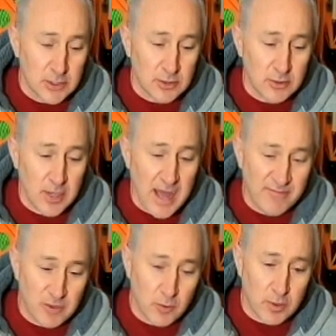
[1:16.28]
So you
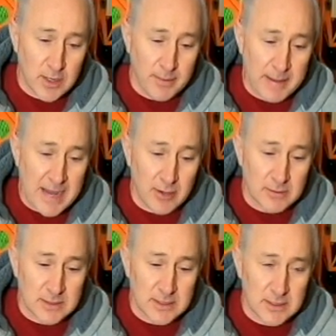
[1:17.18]
have to worry
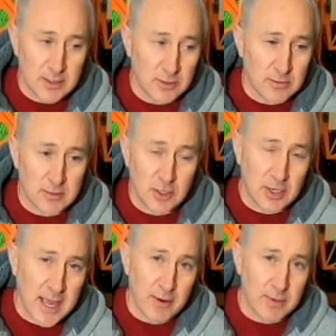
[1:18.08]
about,
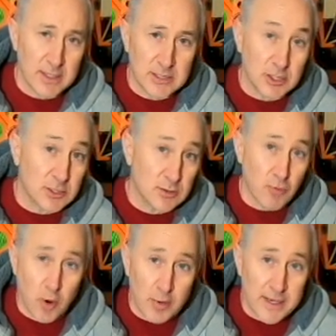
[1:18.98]
you can't really just
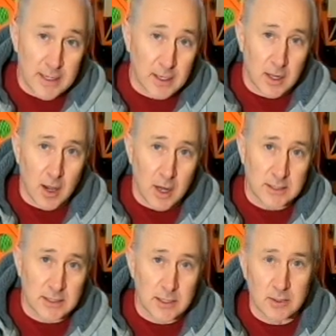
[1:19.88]
throw it in a
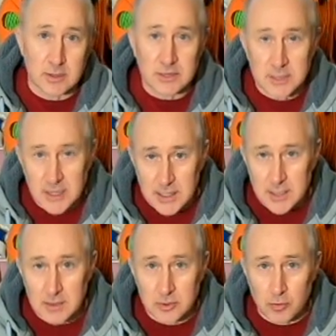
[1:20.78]
closet or stick it
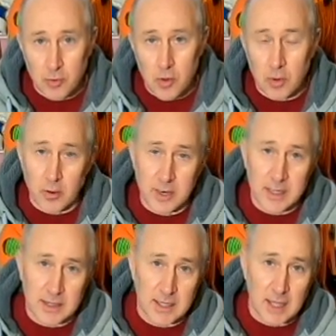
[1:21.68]
in a drawer or
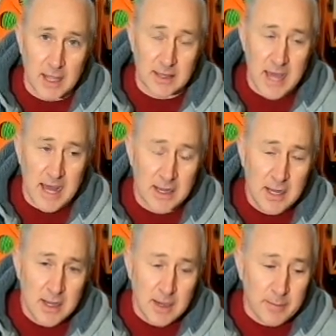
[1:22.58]
anything like that.
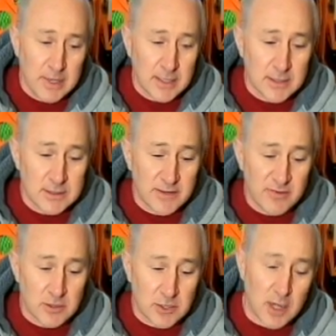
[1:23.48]
Because
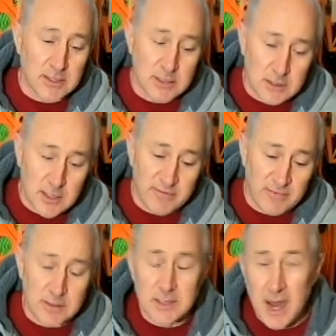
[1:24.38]
if you're tossing
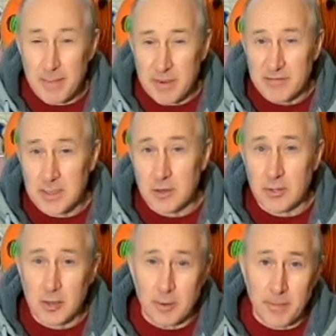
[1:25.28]
stuff on top of it
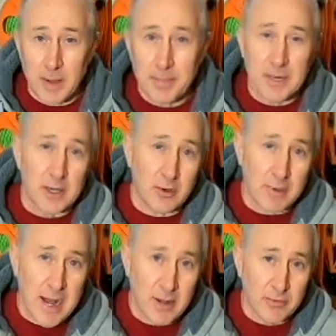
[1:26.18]
or you're bumping it
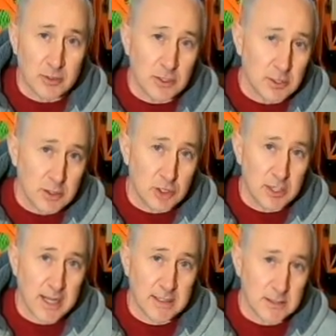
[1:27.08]
around, there's a good
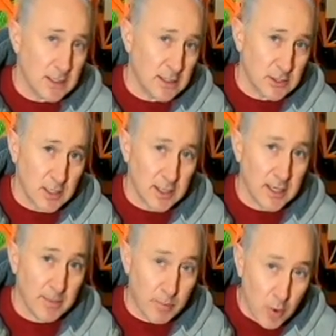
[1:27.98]
chance that it's going to
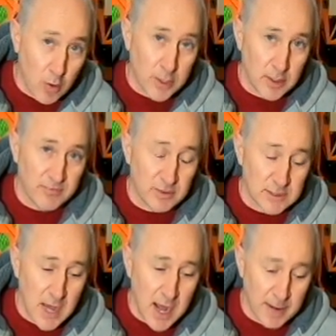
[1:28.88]
get broken over
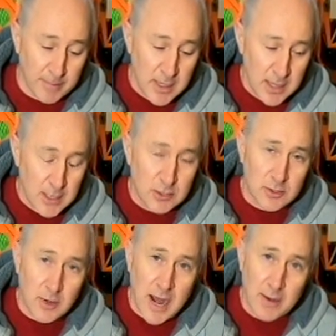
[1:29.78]
time.
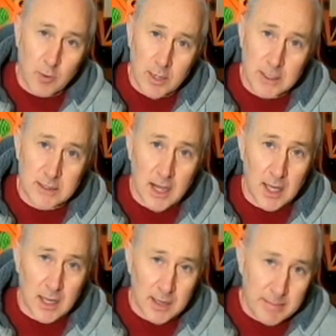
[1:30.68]
So I wanted to
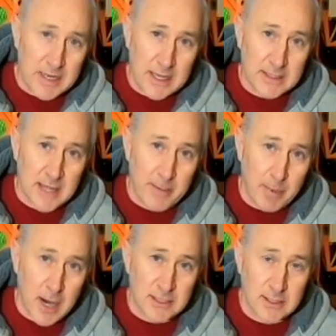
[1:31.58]
eliminate that
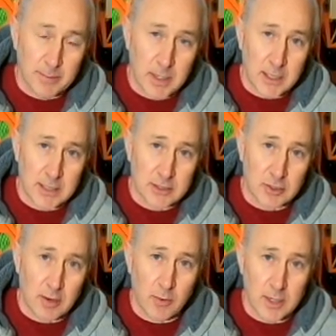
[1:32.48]
possibility.
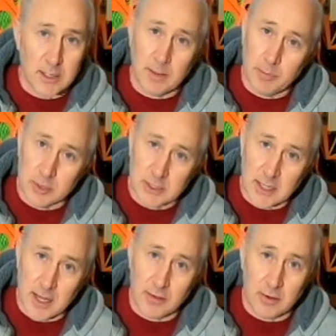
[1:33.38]
So I wanted to put
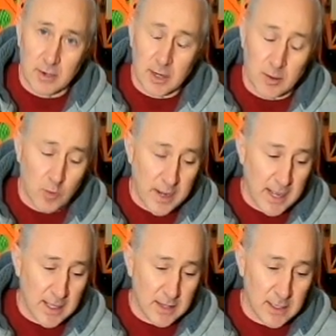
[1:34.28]
together a
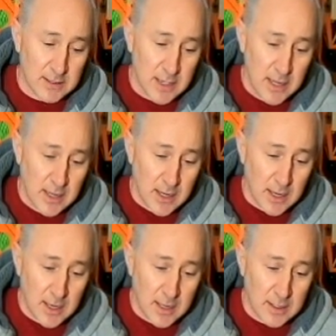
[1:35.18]
way that
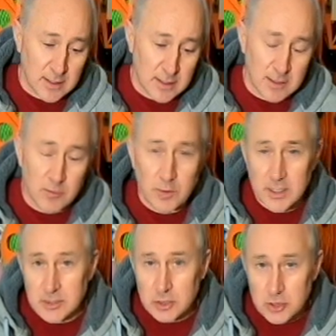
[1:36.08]
that we
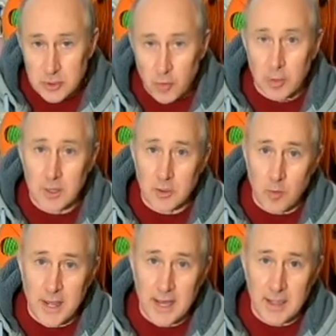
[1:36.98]
could store it
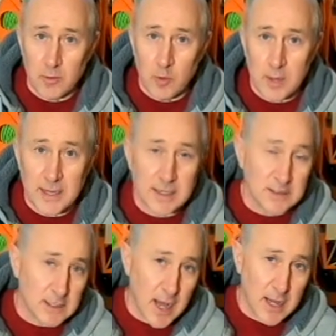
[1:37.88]
away when
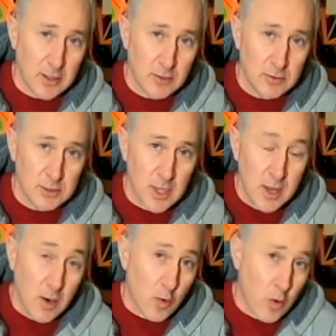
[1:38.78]
it's not used,
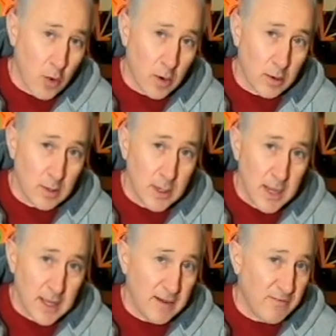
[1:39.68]
or
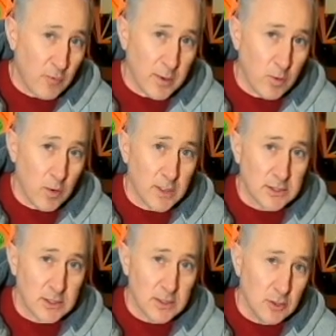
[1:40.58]
if we
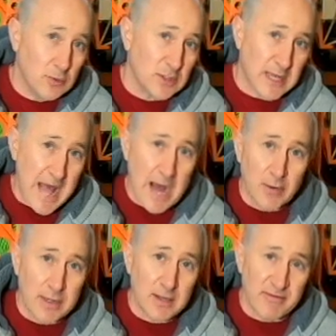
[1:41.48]
want to use it
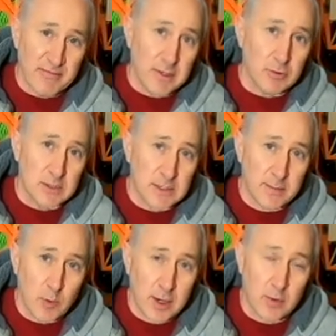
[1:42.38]
out in the field
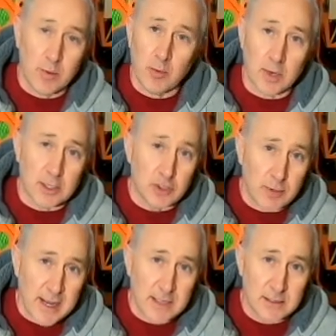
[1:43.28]
somewhere, we want to
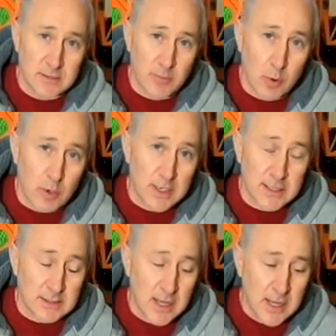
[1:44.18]
transport
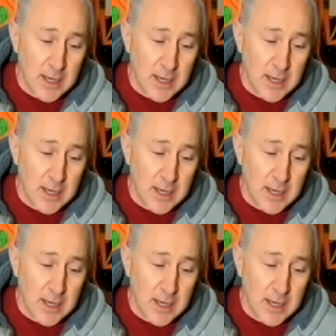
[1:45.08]
it.